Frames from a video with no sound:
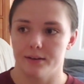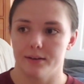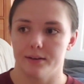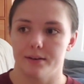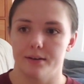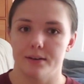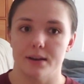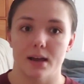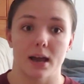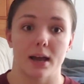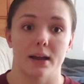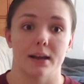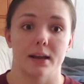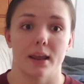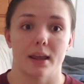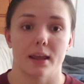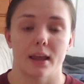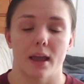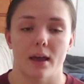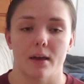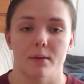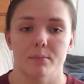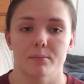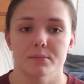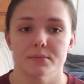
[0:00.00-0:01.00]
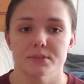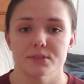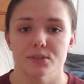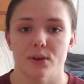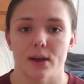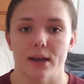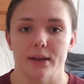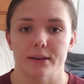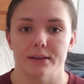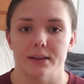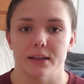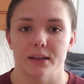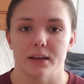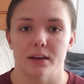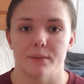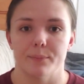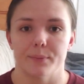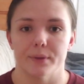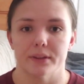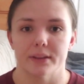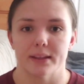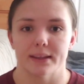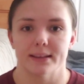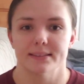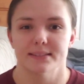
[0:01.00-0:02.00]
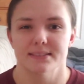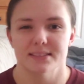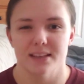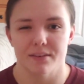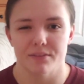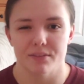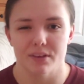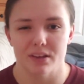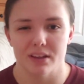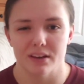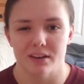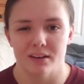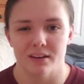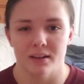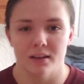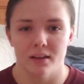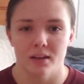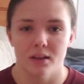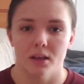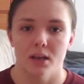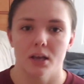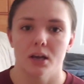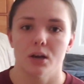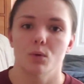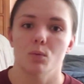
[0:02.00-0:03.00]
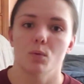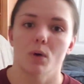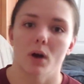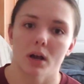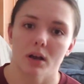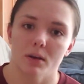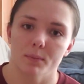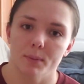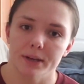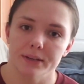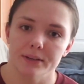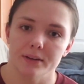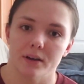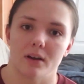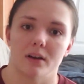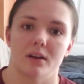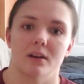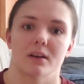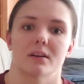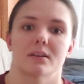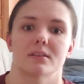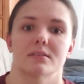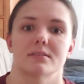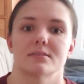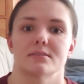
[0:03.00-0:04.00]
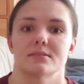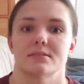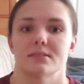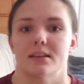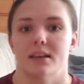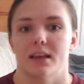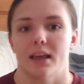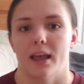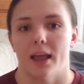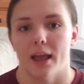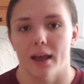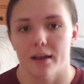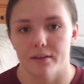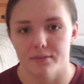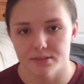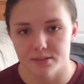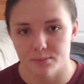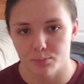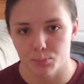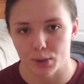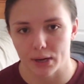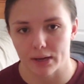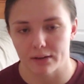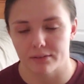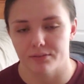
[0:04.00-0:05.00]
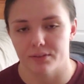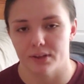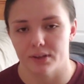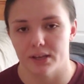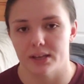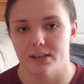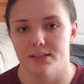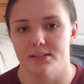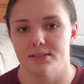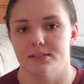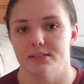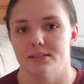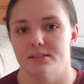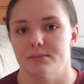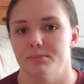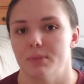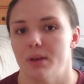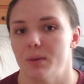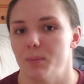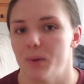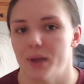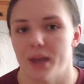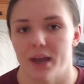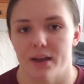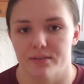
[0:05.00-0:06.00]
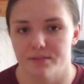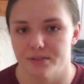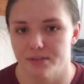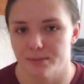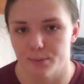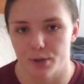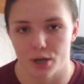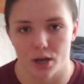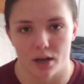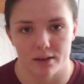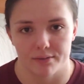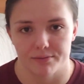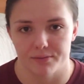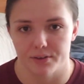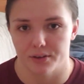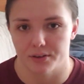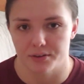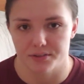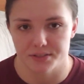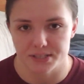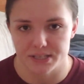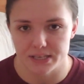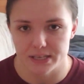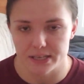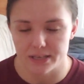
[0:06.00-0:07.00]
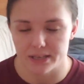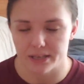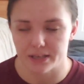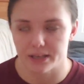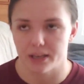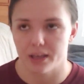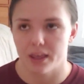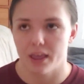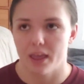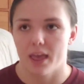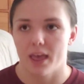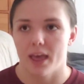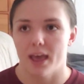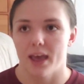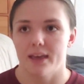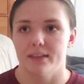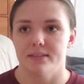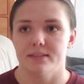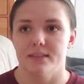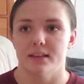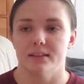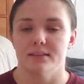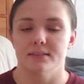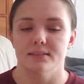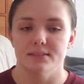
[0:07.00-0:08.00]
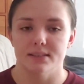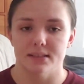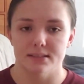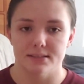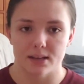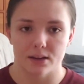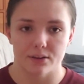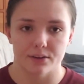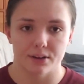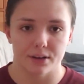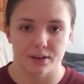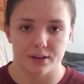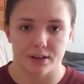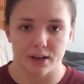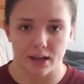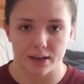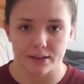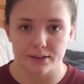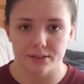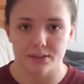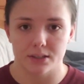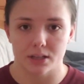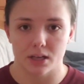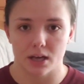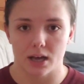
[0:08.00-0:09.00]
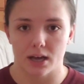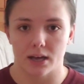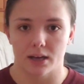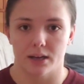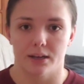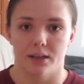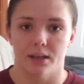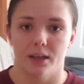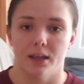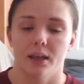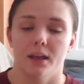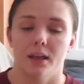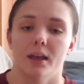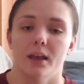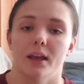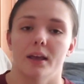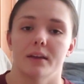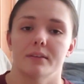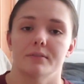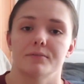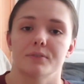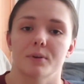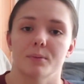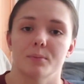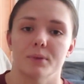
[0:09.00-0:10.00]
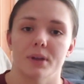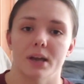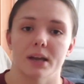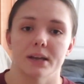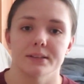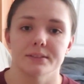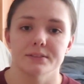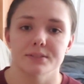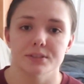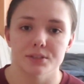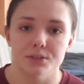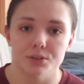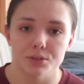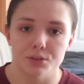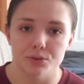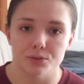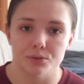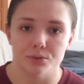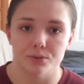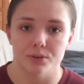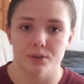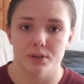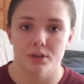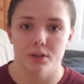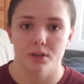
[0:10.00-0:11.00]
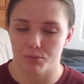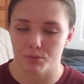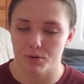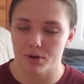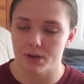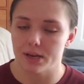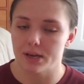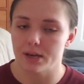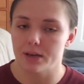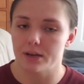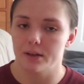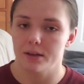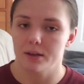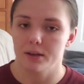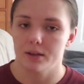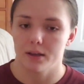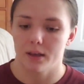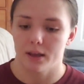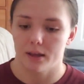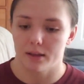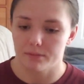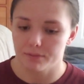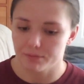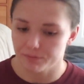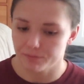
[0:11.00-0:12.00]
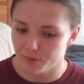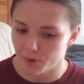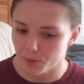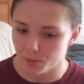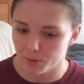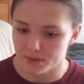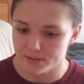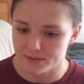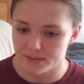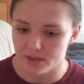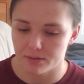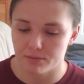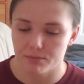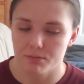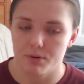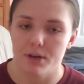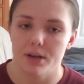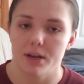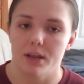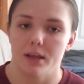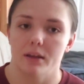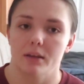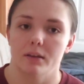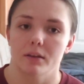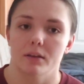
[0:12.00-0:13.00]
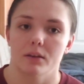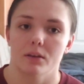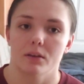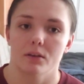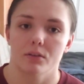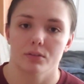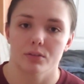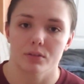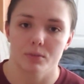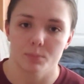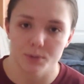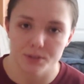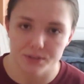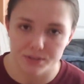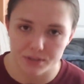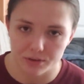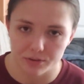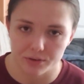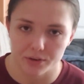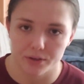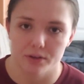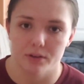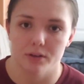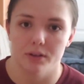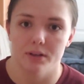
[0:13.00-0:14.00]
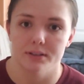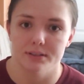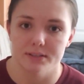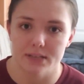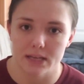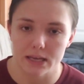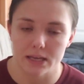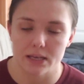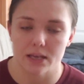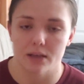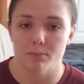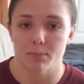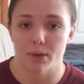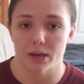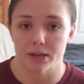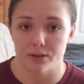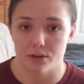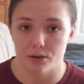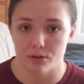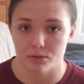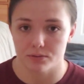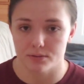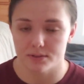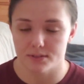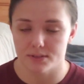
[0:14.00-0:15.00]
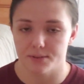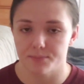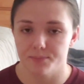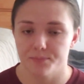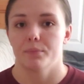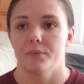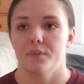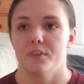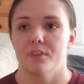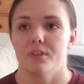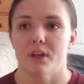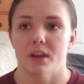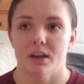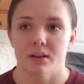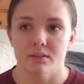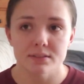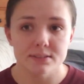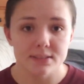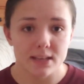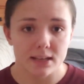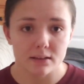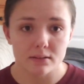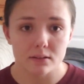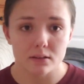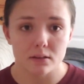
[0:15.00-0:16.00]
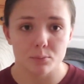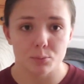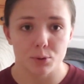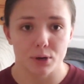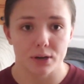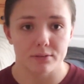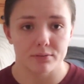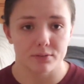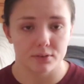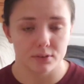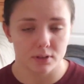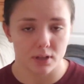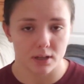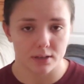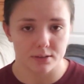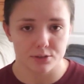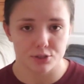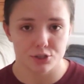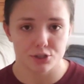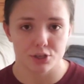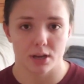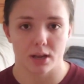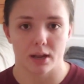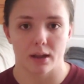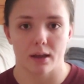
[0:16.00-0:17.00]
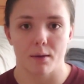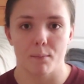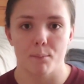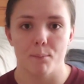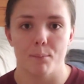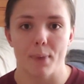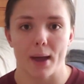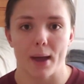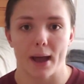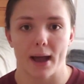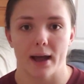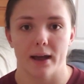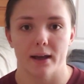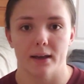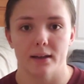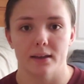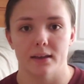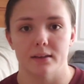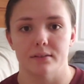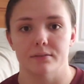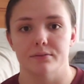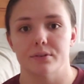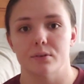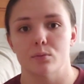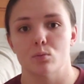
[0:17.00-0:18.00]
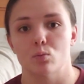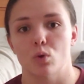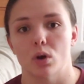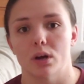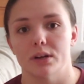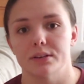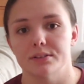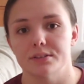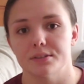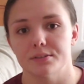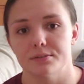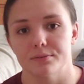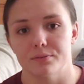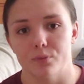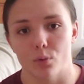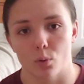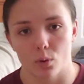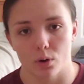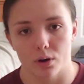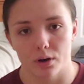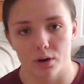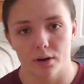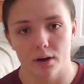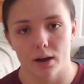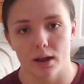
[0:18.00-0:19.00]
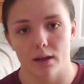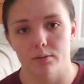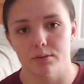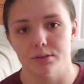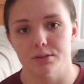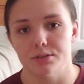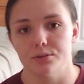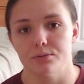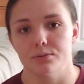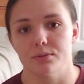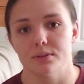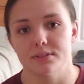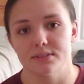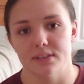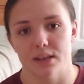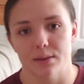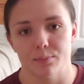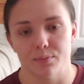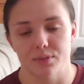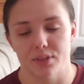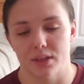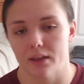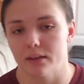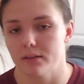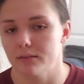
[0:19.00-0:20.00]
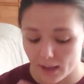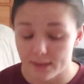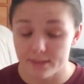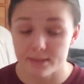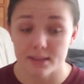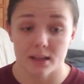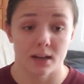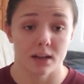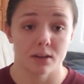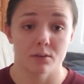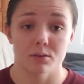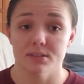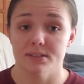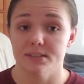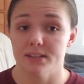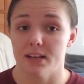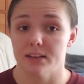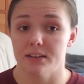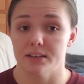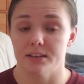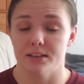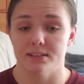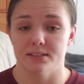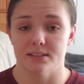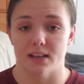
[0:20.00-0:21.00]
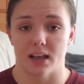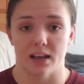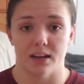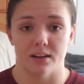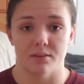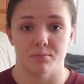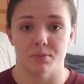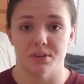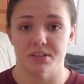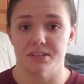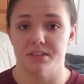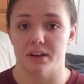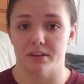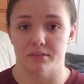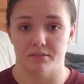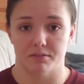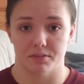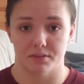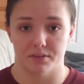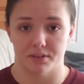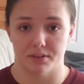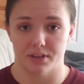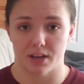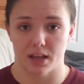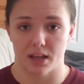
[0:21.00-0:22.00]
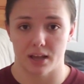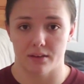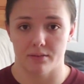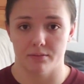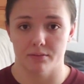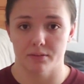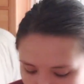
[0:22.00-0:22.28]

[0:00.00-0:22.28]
9 a.m. So I'd get up at like 7, walk my dogs, have some breakfast, maybe have some coffee or tea, and then sit down at 9 o'clock, and from 9 to noon, read and focus on reading the material and taking my notes. Then I would take a little break for lunch and come back, and from 1 to 4, I would do the same thing. And then I would set it aside and be done for the day.